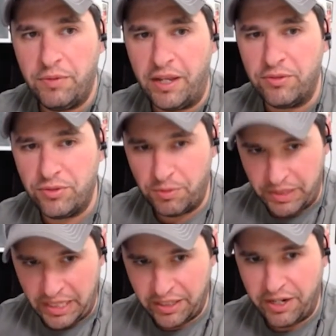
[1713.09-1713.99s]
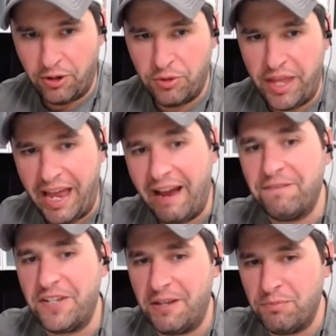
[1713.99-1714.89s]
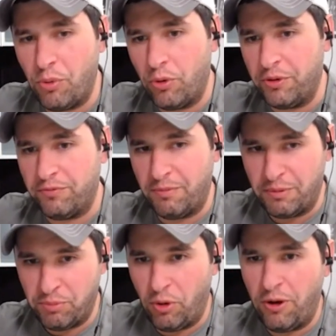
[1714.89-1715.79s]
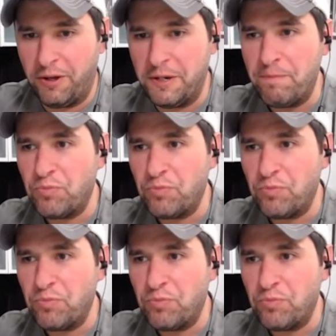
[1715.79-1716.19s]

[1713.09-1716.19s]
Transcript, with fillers: and to be clear they have to import it from abroad